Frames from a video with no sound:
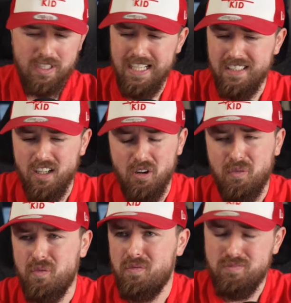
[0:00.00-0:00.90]

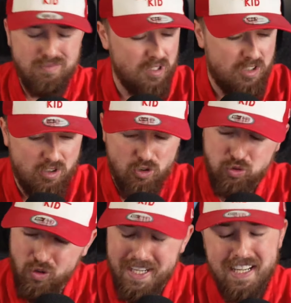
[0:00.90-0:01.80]
Lindelof,
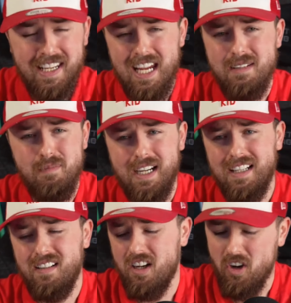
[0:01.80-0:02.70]
great game,
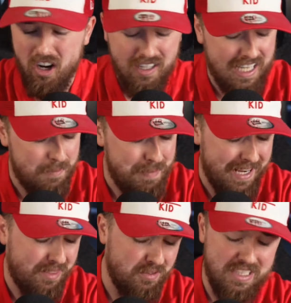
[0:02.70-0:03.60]
man. I can't lie. The
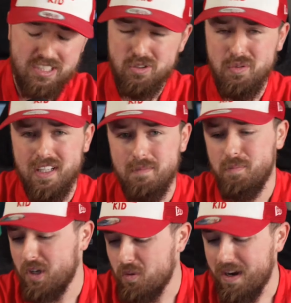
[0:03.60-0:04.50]
back three suited him.
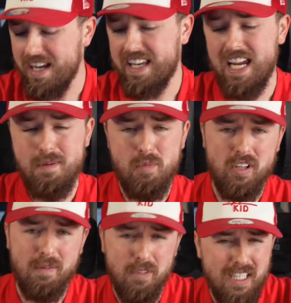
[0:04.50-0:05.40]
Maguire came on,
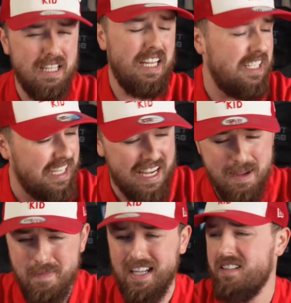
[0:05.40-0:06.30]
and yeah,
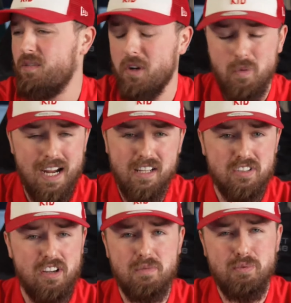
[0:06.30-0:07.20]
man, Maguire
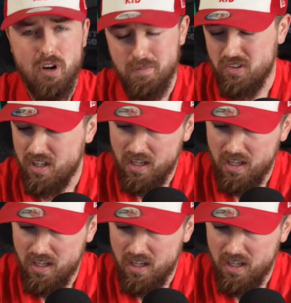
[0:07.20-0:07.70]
deserves props.